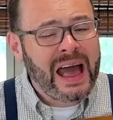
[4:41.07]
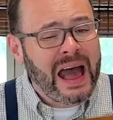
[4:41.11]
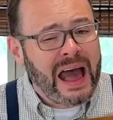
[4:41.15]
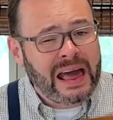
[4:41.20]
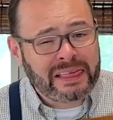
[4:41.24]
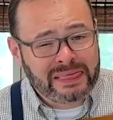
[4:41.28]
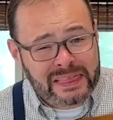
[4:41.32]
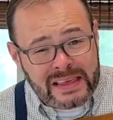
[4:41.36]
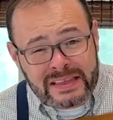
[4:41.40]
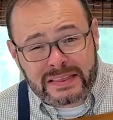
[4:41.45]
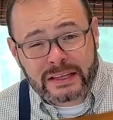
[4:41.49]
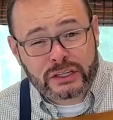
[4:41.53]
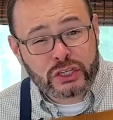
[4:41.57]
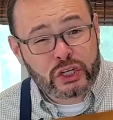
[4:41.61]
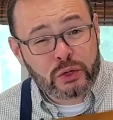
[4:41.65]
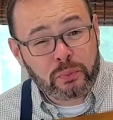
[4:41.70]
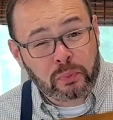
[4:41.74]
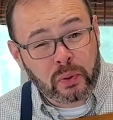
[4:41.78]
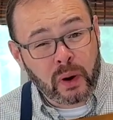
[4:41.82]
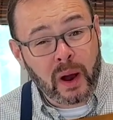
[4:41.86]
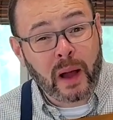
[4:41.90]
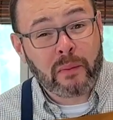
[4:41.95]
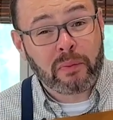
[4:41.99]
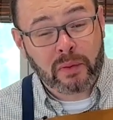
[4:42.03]
I think that you
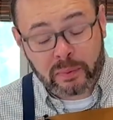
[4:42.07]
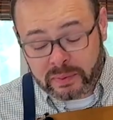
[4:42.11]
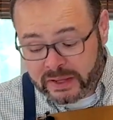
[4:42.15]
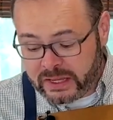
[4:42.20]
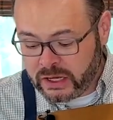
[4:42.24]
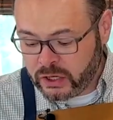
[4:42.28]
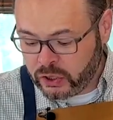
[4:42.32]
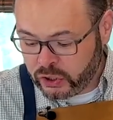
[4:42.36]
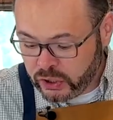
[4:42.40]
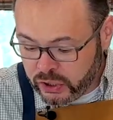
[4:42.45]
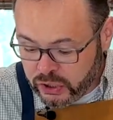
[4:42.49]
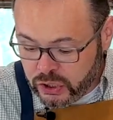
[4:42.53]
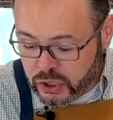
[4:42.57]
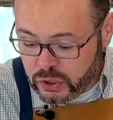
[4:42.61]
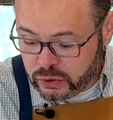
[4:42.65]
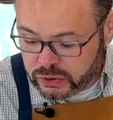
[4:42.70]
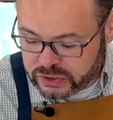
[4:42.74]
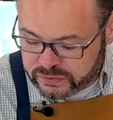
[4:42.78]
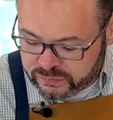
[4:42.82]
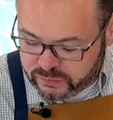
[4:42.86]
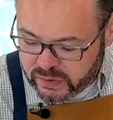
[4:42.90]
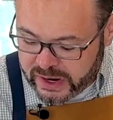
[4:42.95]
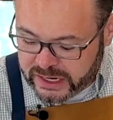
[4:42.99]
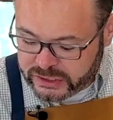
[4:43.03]
probably could
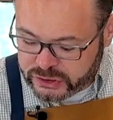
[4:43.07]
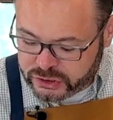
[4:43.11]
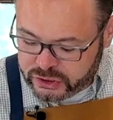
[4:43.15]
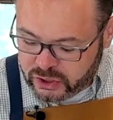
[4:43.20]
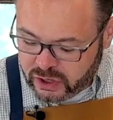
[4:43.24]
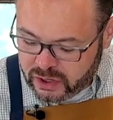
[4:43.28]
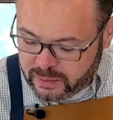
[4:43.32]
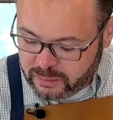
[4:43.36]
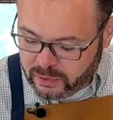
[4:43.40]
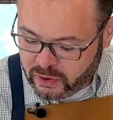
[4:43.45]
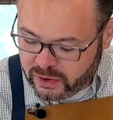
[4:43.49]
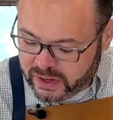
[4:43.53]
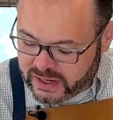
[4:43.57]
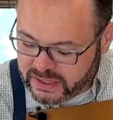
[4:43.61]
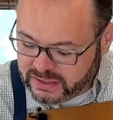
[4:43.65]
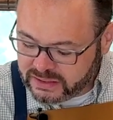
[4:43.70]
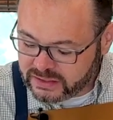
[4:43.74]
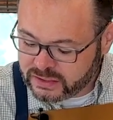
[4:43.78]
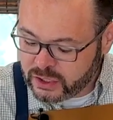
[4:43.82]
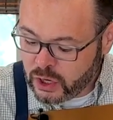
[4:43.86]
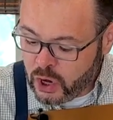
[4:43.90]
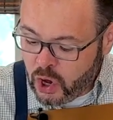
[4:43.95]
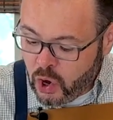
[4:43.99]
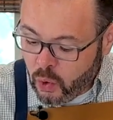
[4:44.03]
use fresh turnip
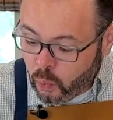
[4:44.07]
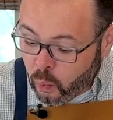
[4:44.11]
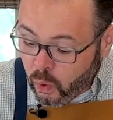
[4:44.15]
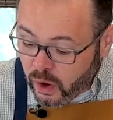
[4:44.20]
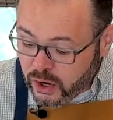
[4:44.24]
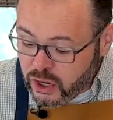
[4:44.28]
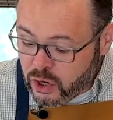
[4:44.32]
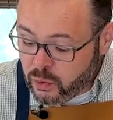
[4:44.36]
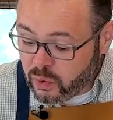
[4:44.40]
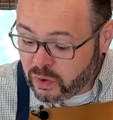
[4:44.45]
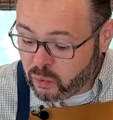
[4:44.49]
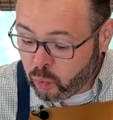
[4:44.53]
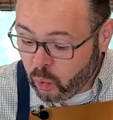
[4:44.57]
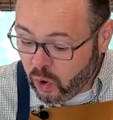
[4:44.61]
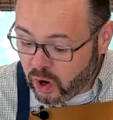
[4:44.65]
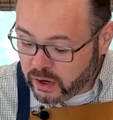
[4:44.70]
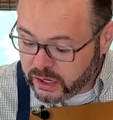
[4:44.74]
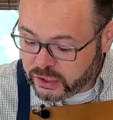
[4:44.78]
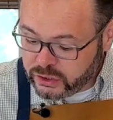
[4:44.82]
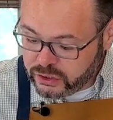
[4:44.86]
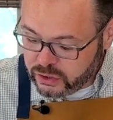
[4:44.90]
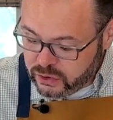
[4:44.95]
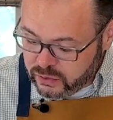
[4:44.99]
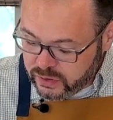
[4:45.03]
greens. What you would
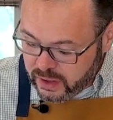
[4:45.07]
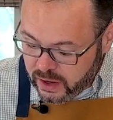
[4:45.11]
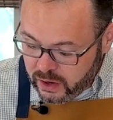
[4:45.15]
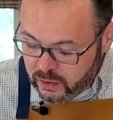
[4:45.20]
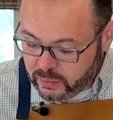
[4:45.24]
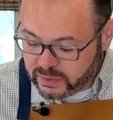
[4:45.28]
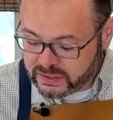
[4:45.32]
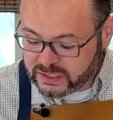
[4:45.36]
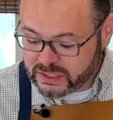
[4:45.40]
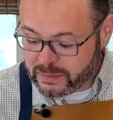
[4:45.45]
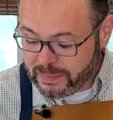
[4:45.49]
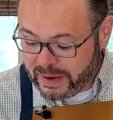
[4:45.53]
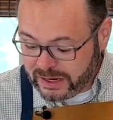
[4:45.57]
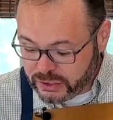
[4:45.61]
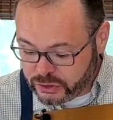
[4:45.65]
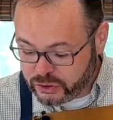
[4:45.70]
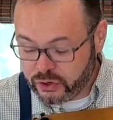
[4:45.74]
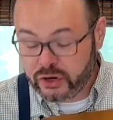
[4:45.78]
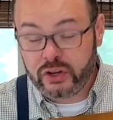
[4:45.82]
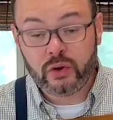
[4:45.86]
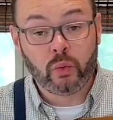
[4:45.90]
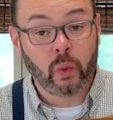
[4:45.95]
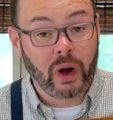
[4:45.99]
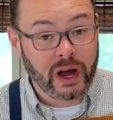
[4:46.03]
want to do though is to make
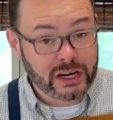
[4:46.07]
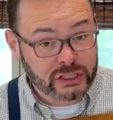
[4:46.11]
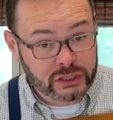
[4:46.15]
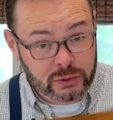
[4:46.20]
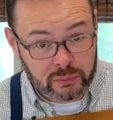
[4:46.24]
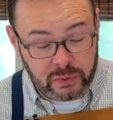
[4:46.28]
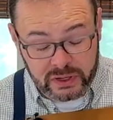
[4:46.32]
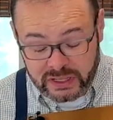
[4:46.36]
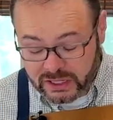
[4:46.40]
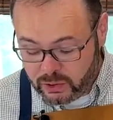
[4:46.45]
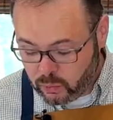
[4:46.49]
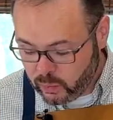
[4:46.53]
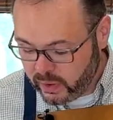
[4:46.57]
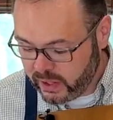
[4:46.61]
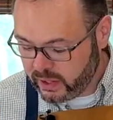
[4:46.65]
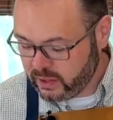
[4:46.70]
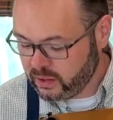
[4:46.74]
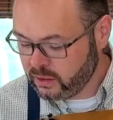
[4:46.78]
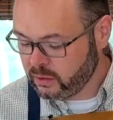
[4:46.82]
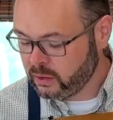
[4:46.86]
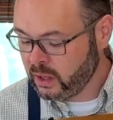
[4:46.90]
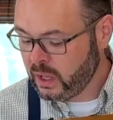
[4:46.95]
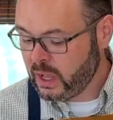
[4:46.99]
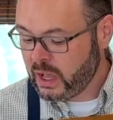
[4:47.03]
sure you wash them really
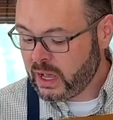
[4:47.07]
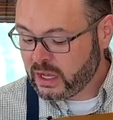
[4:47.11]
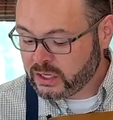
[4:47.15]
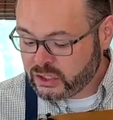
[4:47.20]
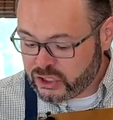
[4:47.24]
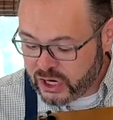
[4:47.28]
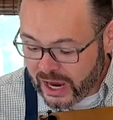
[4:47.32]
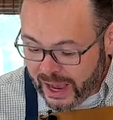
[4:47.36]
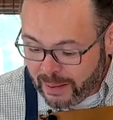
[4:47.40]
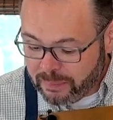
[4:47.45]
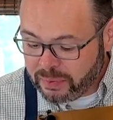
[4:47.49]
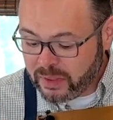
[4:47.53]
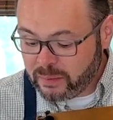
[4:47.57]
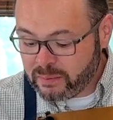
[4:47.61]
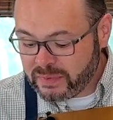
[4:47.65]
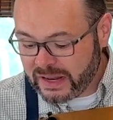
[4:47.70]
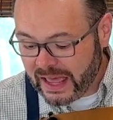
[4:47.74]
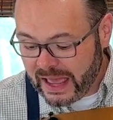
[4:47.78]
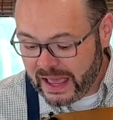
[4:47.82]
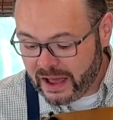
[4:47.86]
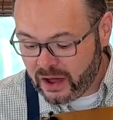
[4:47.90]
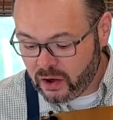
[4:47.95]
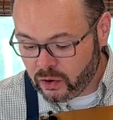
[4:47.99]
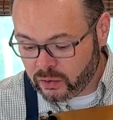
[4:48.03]
well, chop them
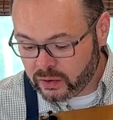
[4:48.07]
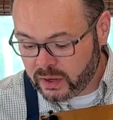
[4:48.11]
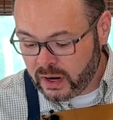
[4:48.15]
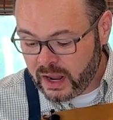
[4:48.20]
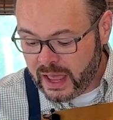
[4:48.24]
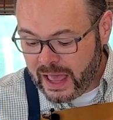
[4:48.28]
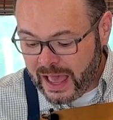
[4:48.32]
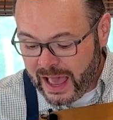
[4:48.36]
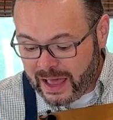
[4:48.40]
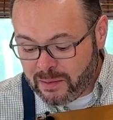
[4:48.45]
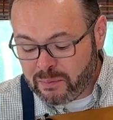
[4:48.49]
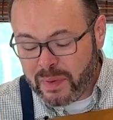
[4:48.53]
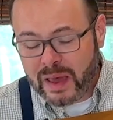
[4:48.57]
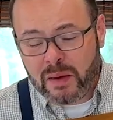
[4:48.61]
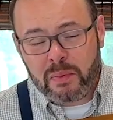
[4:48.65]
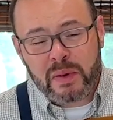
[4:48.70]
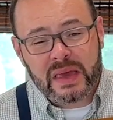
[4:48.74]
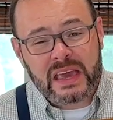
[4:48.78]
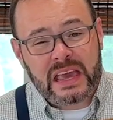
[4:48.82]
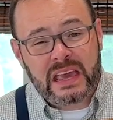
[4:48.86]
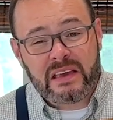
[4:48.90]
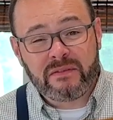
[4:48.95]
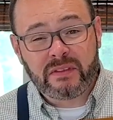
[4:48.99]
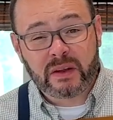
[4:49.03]
down, and maybe
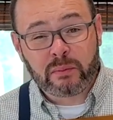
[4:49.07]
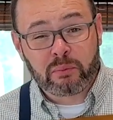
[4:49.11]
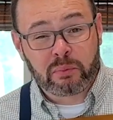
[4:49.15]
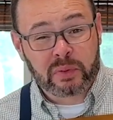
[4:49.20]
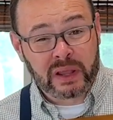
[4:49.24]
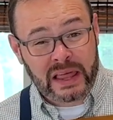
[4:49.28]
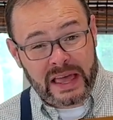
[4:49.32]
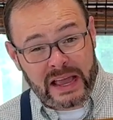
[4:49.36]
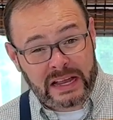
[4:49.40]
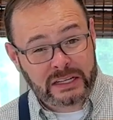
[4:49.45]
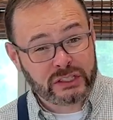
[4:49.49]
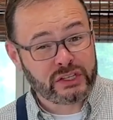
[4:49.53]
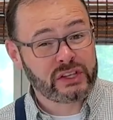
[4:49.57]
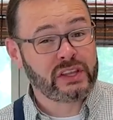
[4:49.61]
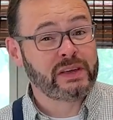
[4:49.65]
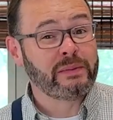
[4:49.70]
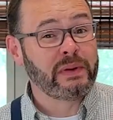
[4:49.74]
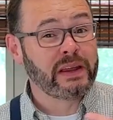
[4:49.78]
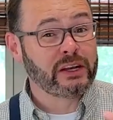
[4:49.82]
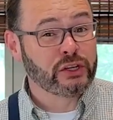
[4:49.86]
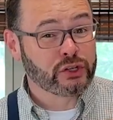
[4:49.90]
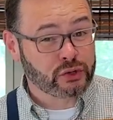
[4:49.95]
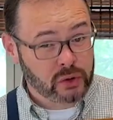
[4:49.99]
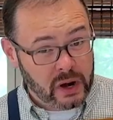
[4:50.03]
even blanch them
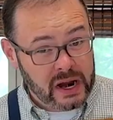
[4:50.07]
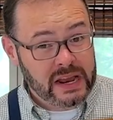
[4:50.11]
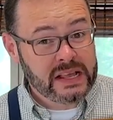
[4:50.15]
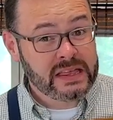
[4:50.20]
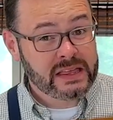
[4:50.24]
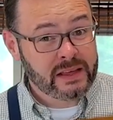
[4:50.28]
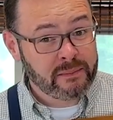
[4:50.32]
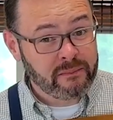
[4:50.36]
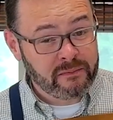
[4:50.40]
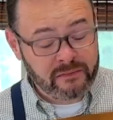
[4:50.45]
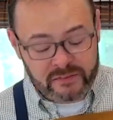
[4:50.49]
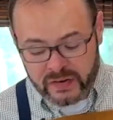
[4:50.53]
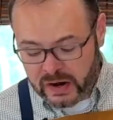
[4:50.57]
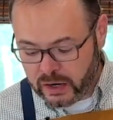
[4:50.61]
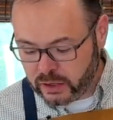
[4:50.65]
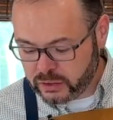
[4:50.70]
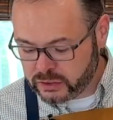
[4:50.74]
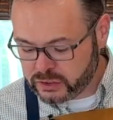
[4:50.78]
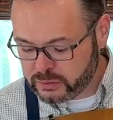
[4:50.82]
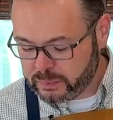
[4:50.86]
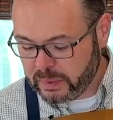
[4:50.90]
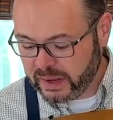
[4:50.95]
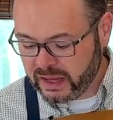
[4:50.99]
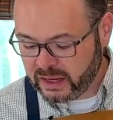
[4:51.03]
and drain them
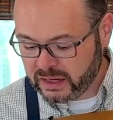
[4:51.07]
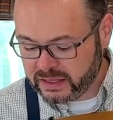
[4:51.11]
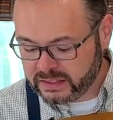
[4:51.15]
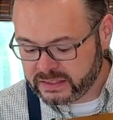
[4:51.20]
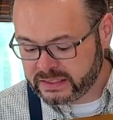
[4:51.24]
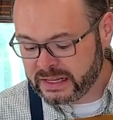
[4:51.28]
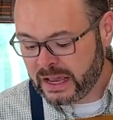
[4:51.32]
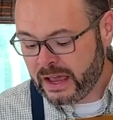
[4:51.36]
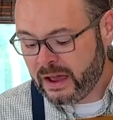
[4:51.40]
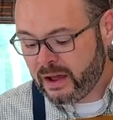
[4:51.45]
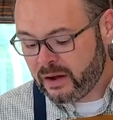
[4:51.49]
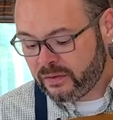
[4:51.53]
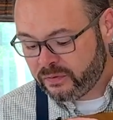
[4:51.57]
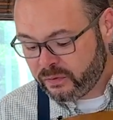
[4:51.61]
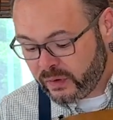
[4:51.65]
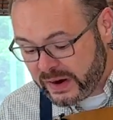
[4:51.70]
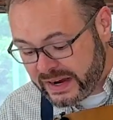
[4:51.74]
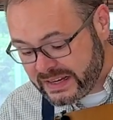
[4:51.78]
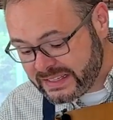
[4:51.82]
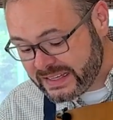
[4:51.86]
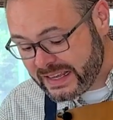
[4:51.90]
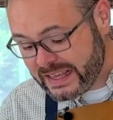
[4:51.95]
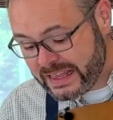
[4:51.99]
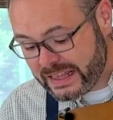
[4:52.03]
first because
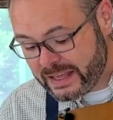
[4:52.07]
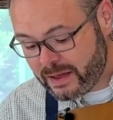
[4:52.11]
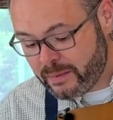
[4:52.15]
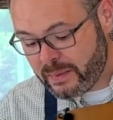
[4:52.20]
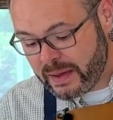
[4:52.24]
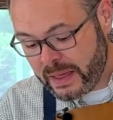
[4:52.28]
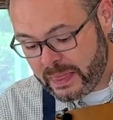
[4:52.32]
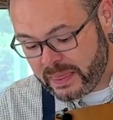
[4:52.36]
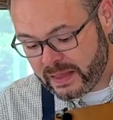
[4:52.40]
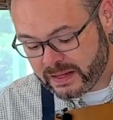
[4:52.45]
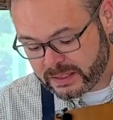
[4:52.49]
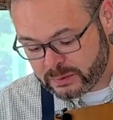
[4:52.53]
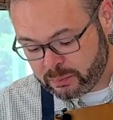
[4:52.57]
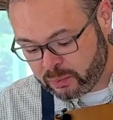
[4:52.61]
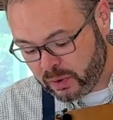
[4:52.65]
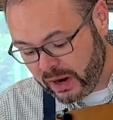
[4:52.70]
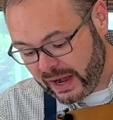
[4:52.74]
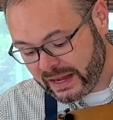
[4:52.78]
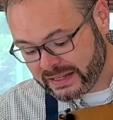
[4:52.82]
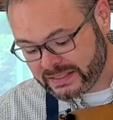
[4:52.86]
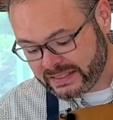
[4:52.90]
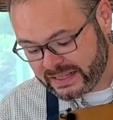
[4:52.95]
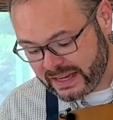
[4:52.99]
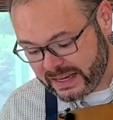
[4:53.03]
freezing them in this
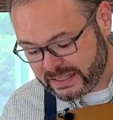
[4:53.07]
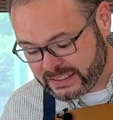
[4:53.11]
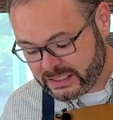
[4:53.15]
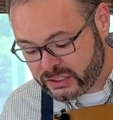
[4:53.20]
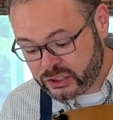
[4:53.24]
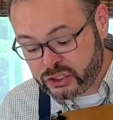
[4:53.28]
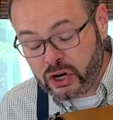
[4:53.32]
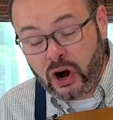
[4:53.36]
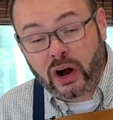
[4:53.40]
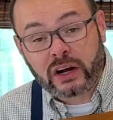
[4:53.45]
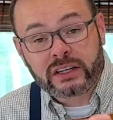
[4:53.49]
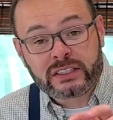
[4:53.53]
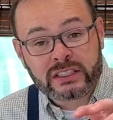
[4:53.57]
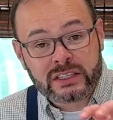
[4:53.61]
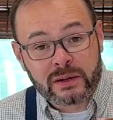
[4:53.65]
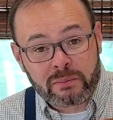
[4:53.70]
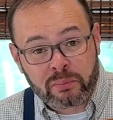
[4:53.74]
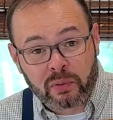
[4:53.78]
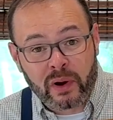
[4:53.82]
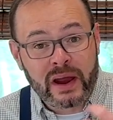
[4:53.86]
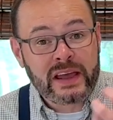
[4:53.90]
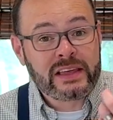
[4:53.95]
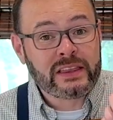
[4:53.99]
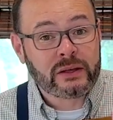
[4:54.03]
process starts to
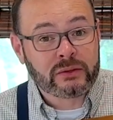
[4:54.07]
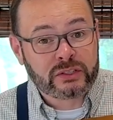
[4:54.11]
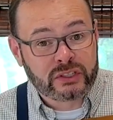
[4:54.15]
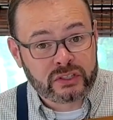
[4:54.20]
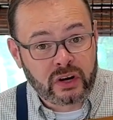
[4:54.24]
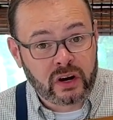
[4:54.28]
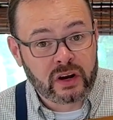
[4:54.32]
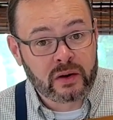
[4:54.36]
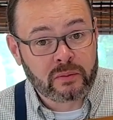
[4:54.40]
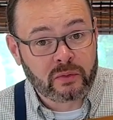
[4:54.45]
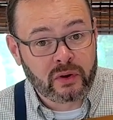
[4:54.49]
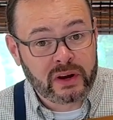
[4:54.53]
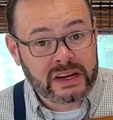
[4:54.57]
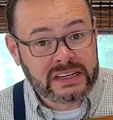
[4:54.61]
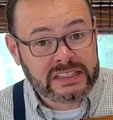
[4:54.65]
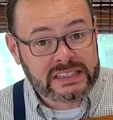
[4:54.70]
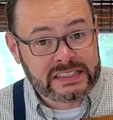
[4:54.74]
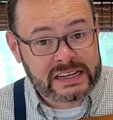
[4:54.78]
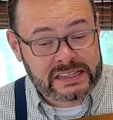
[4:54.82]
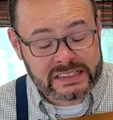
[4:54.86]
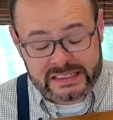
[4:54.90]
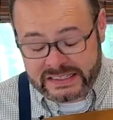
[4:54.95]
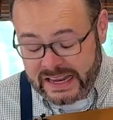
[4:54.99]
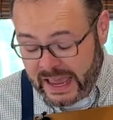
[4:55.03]
break those turnip greens
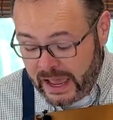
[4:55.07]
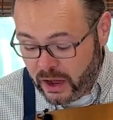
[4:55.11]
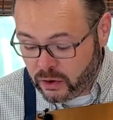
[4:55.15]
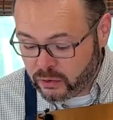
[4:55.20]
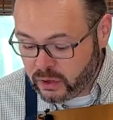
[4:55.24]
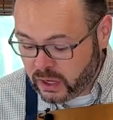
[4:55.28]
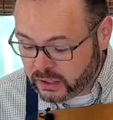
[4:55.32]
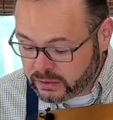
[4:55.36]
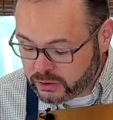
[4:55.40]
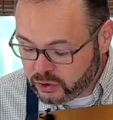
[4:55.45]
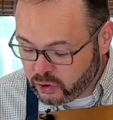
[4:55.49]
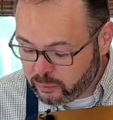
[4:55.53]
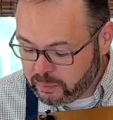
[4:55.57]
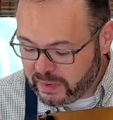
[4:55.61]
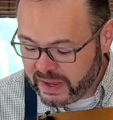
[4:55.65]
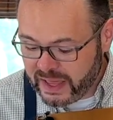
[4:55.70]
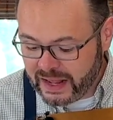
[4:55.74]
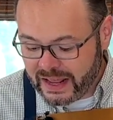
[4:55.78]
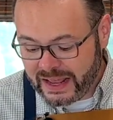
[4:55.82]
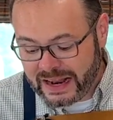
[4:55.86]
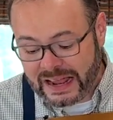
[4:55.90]
down a little bit.